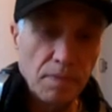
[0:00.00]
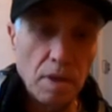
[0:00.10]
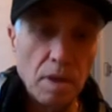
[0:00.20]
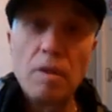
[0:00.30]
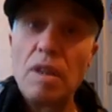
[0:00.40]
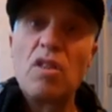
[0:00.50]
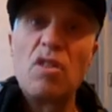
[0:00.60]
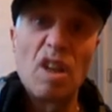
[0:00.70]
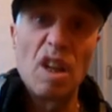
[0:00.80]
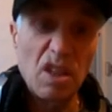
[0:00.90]
And this is
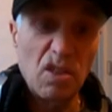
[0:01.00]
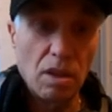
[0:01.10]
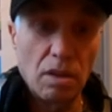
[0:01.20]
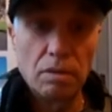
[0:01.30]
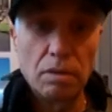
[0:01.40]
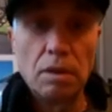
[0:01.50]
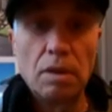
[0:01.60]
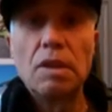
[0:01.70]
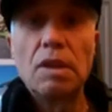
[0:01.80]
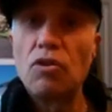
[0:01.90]
the letter
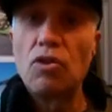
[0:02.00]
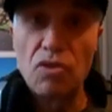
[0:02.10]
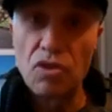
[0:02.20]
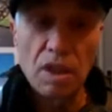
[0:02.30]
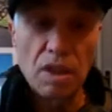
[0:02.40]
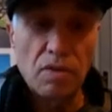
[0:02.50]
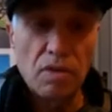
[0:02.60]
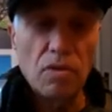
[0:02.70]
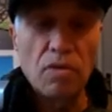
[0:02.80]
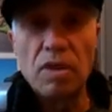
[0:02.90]
I just received
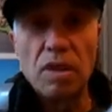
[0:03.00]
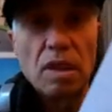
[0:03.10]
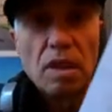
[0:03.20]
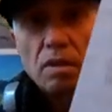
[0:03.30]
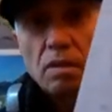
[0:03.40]
the other day.